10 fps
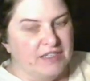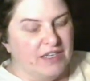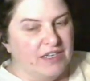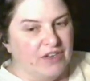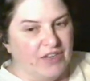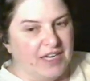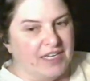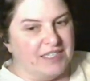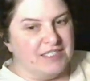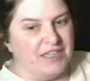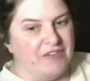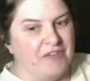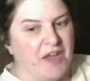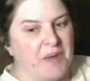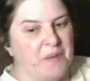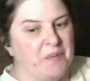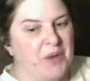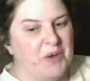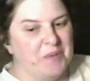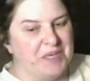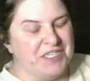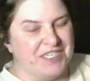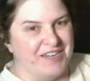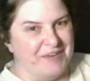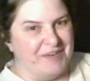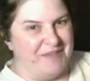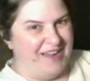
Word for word: and all that kind of stuff. I am hoping she's not a bad